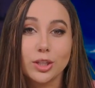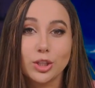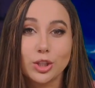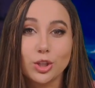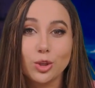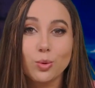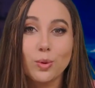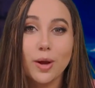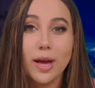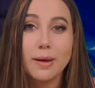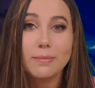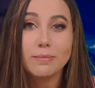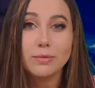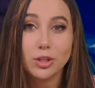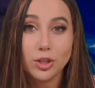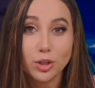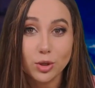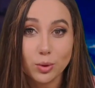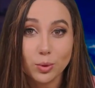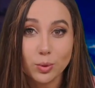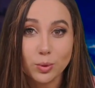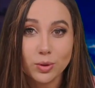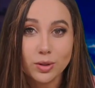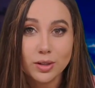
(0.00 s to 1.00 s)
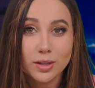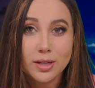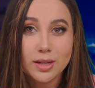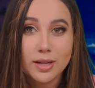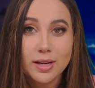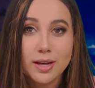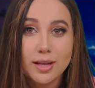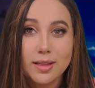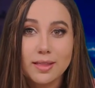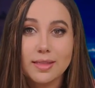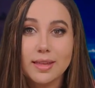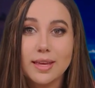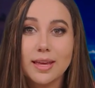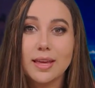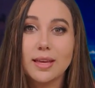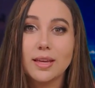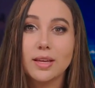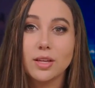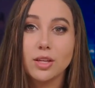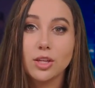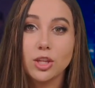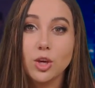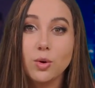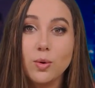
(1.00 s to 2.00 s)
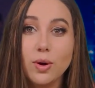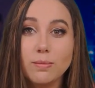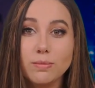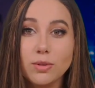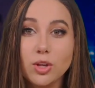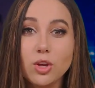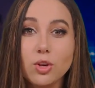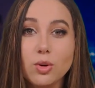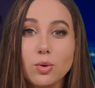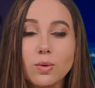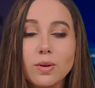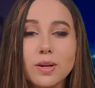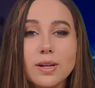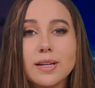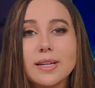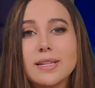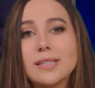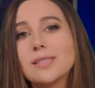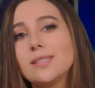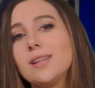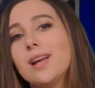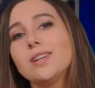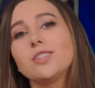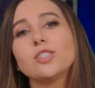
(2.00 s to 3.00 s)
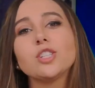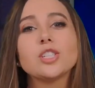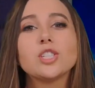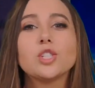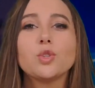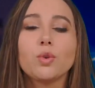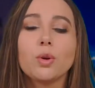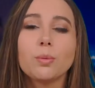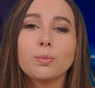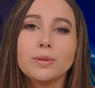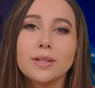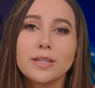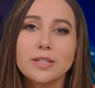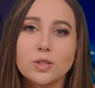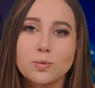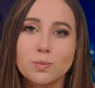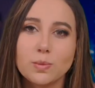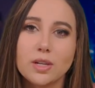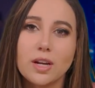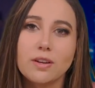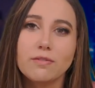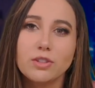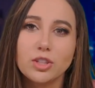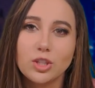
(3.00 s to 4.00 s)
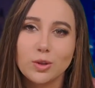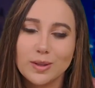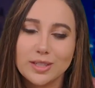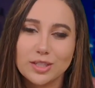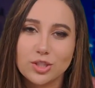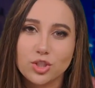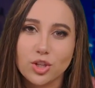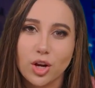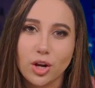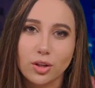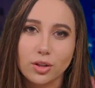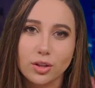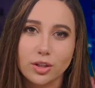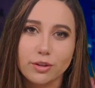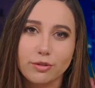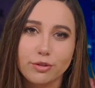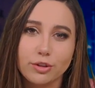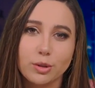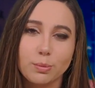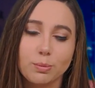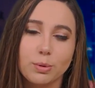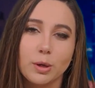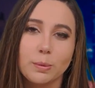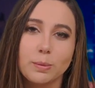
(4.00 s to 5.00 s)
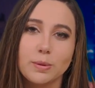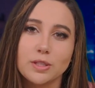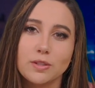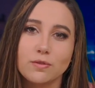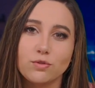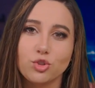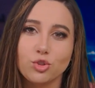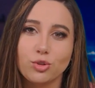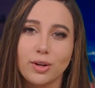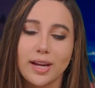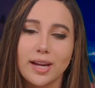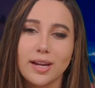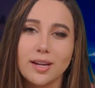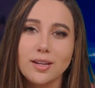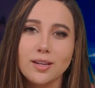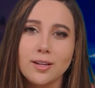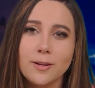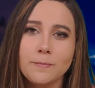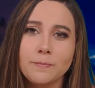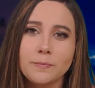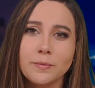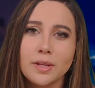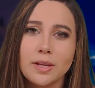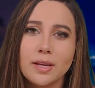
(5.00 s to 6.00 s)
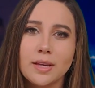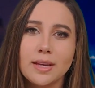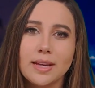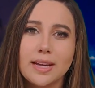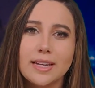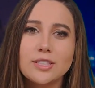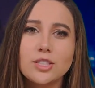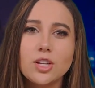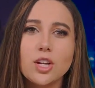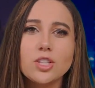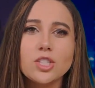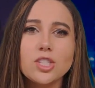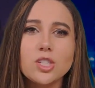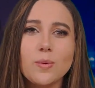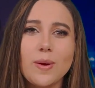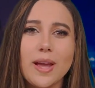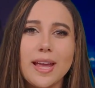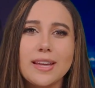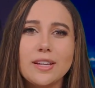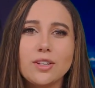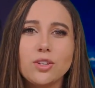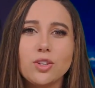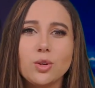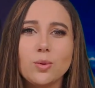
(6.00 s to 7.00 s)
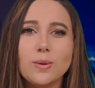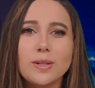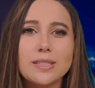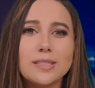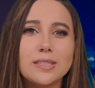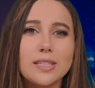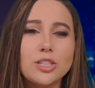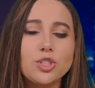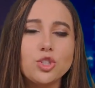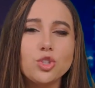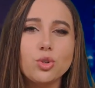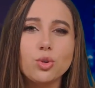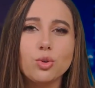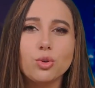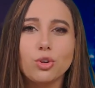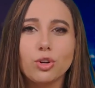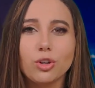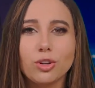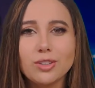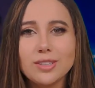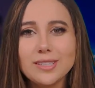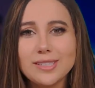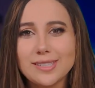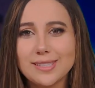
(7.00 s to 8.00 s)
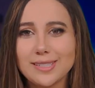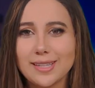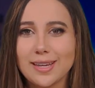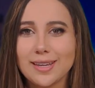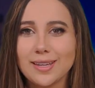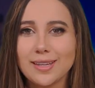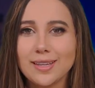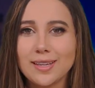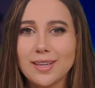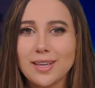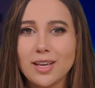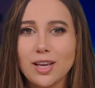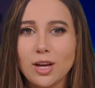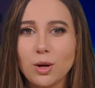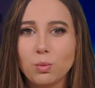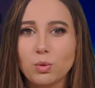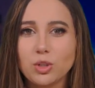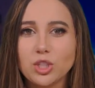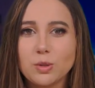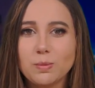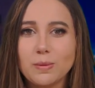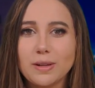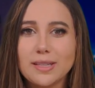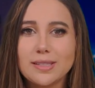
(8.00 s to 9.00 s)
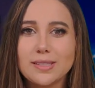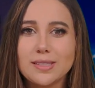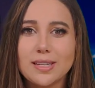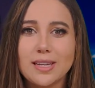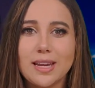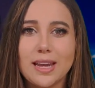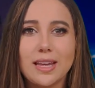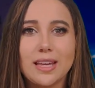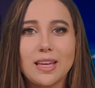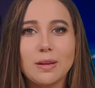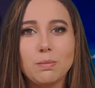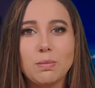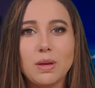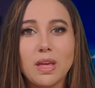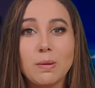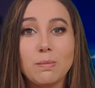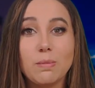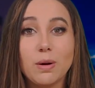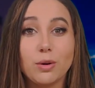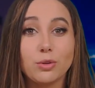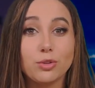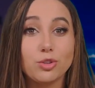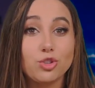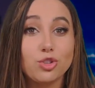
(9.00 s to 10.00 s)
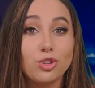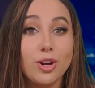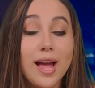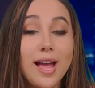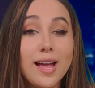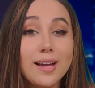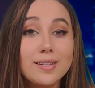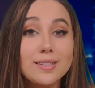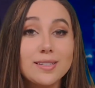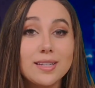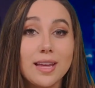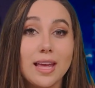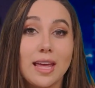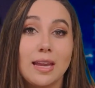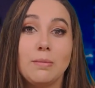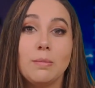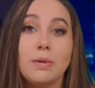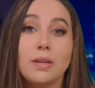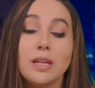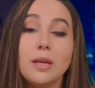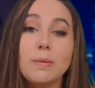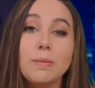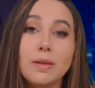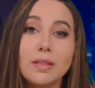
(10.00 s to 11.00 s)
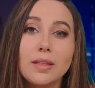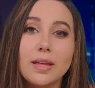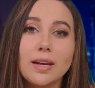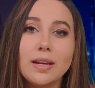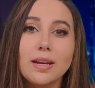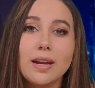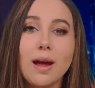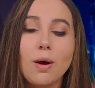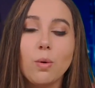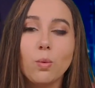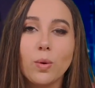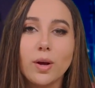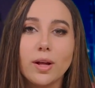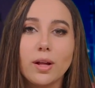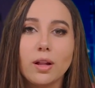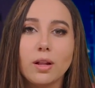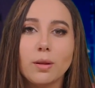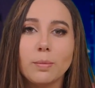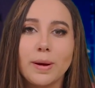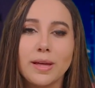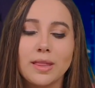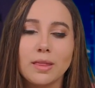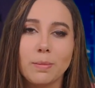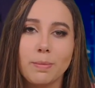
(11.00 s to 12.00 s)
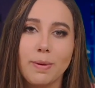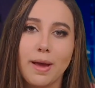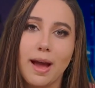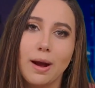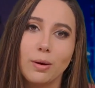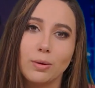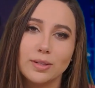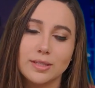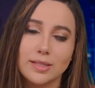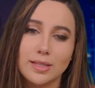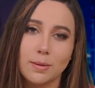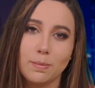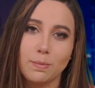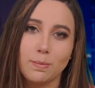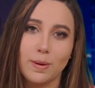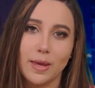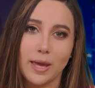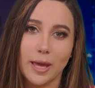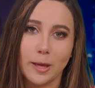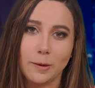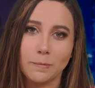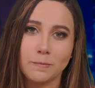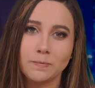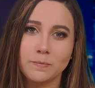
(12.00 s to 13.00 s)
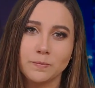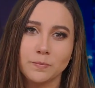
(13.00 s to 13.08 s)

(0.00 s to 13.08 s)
UMU. The UMU is not just a replacement of the US dollar for the purpose of trade, it's also a new digital currency, which means that it can be both tracked and manipulated at will by the powers that be.